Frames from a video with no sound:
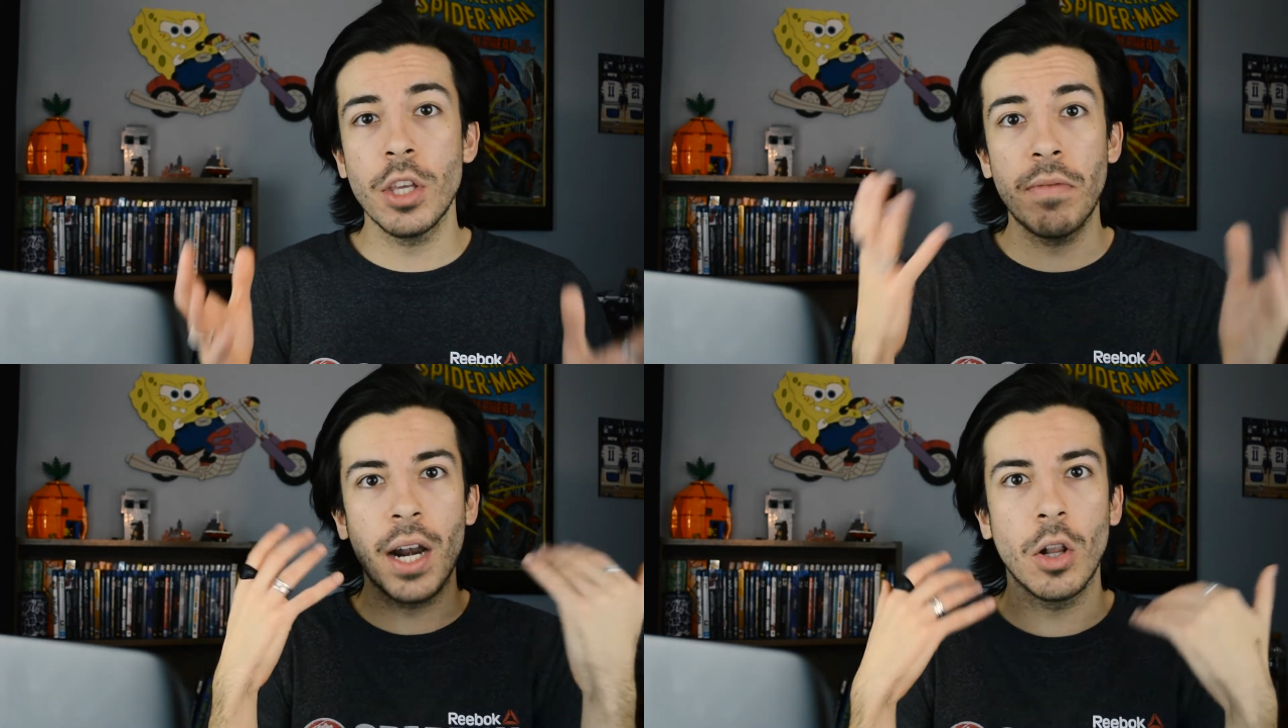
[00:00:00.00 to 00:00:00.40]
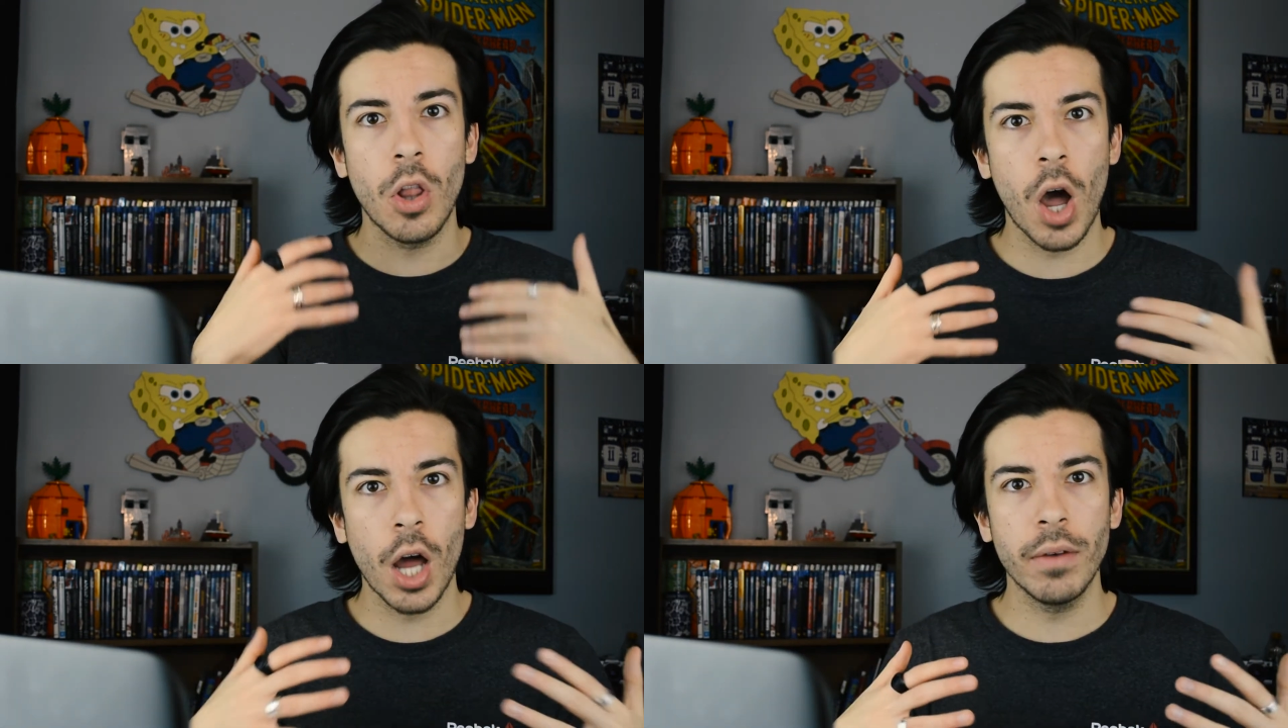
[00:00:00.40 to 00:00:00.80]
You've had a
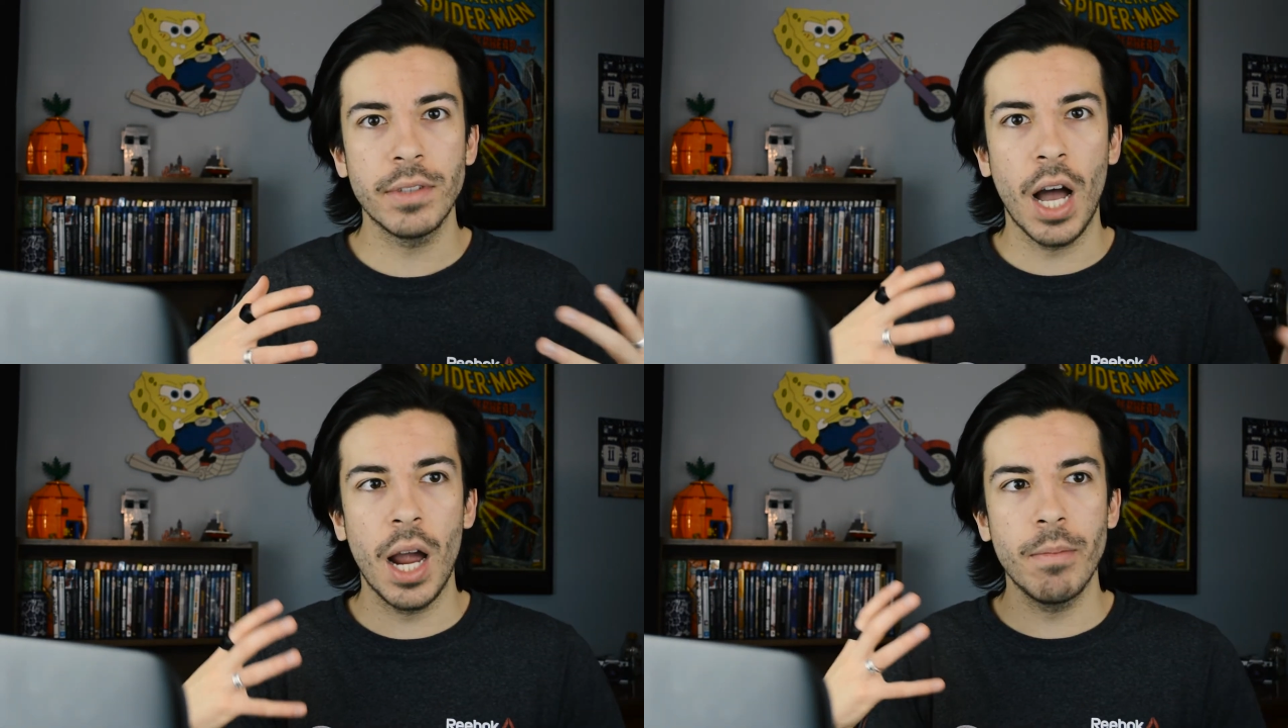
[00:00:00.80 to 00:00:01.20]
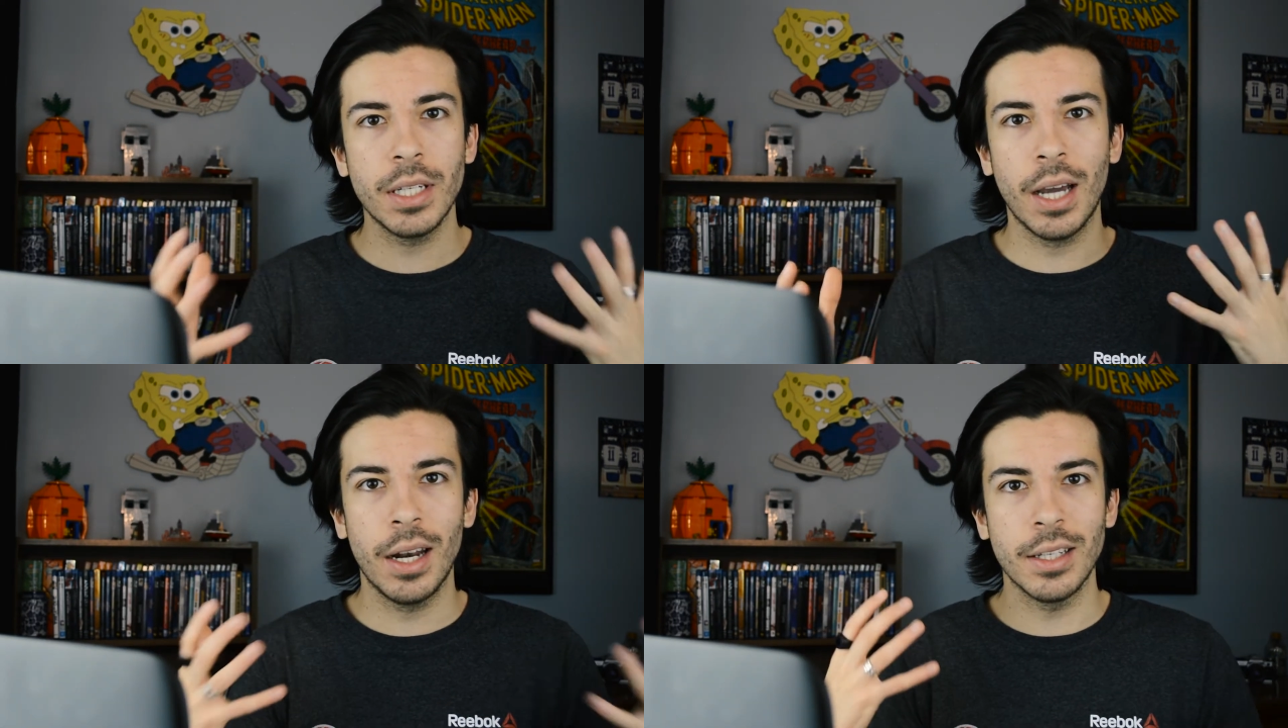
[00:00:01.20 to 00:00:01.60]
lot of time
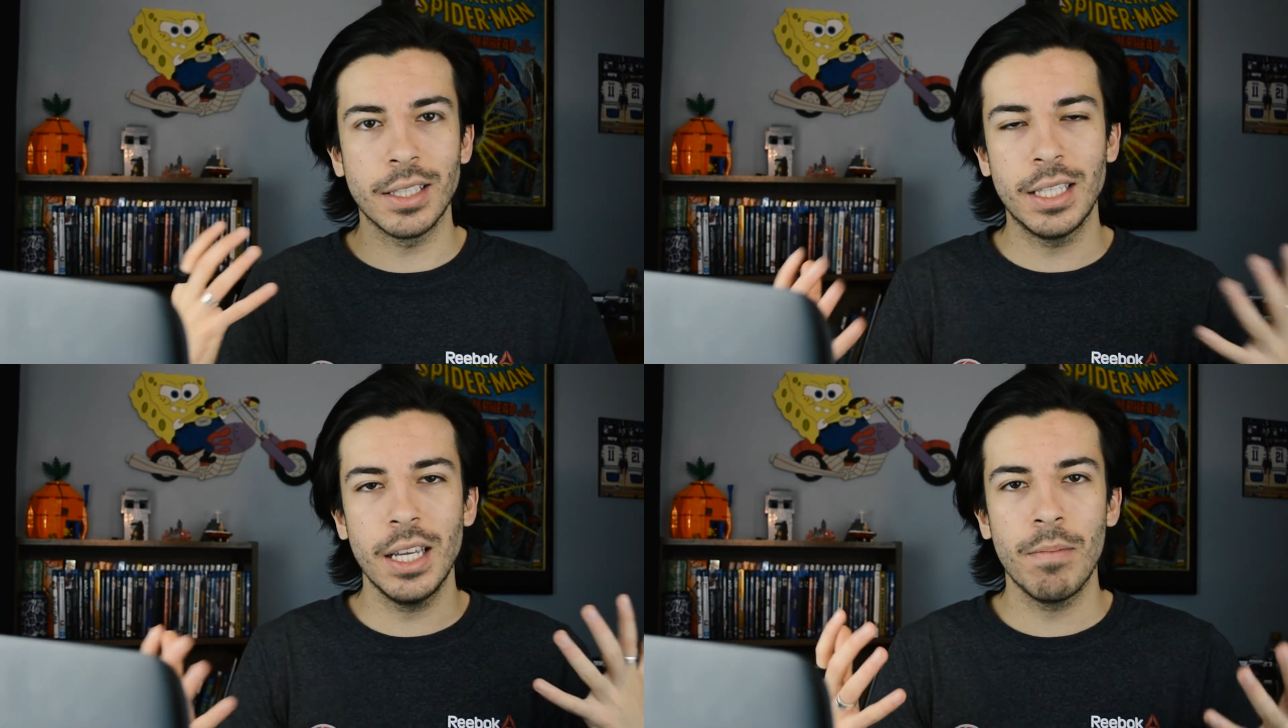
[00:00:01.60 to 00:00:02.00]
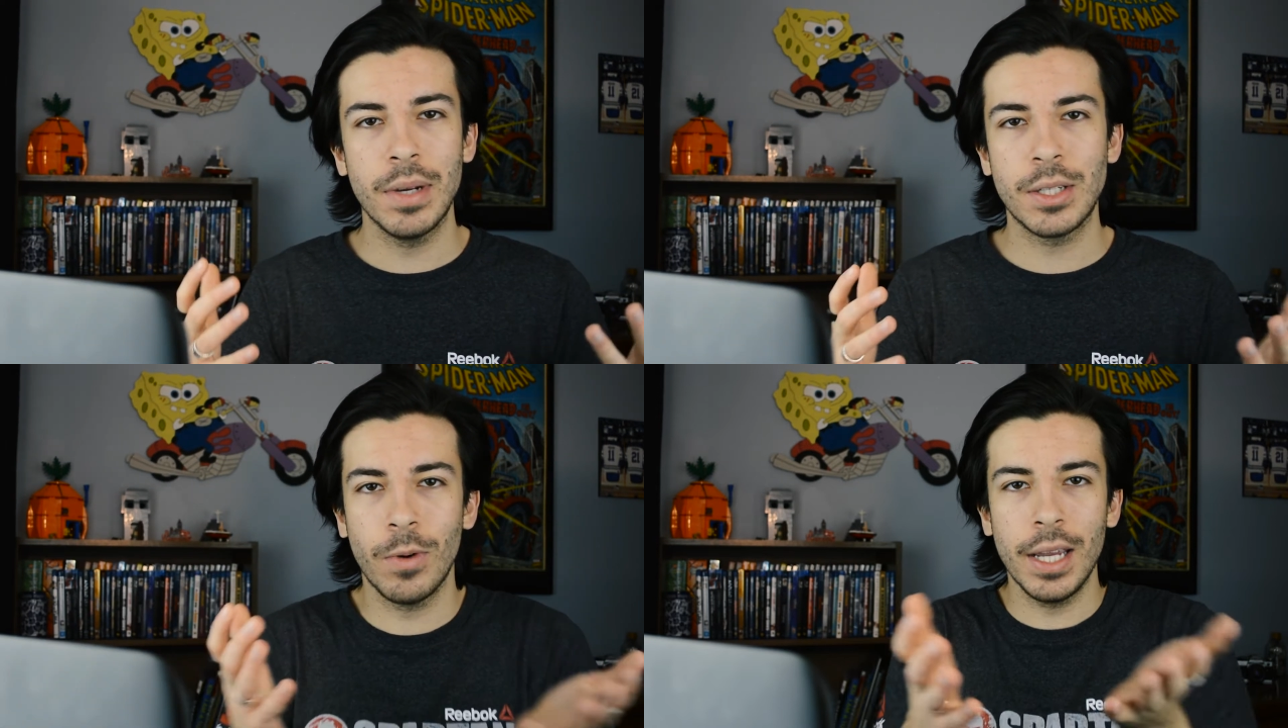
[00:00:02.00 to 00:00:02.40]
to kind of sit in
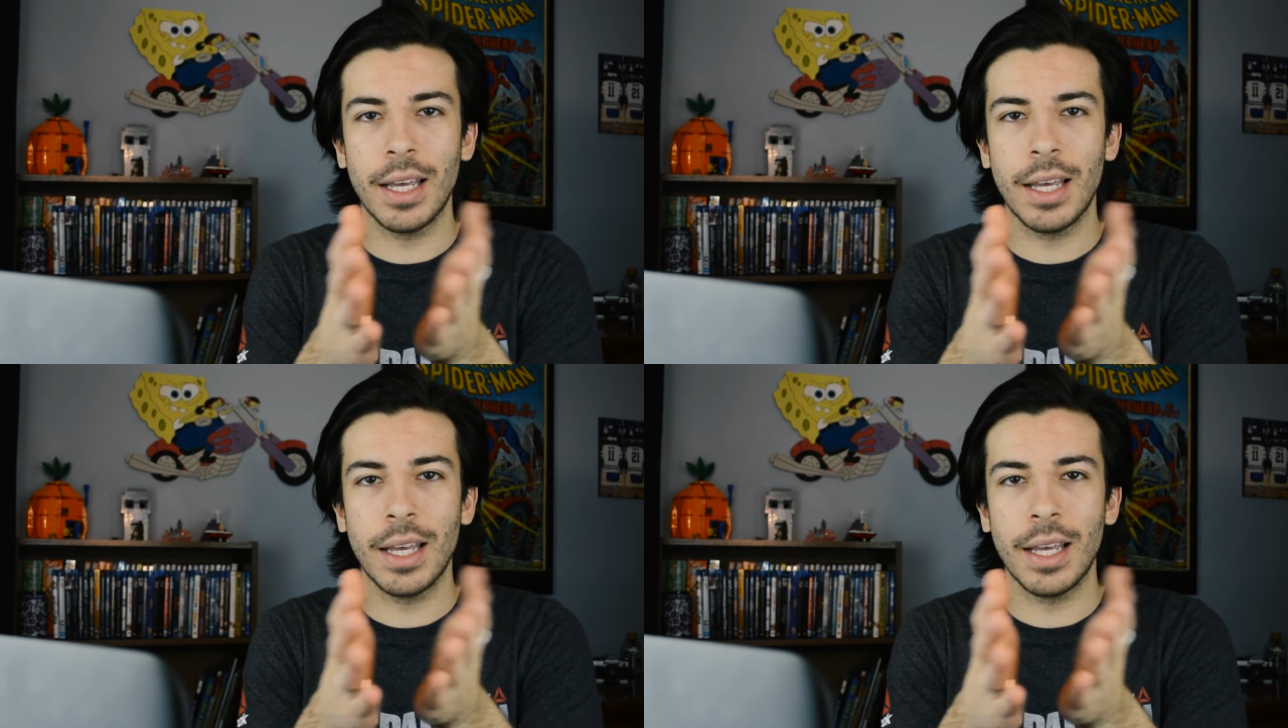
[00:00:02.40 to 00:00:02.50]
between.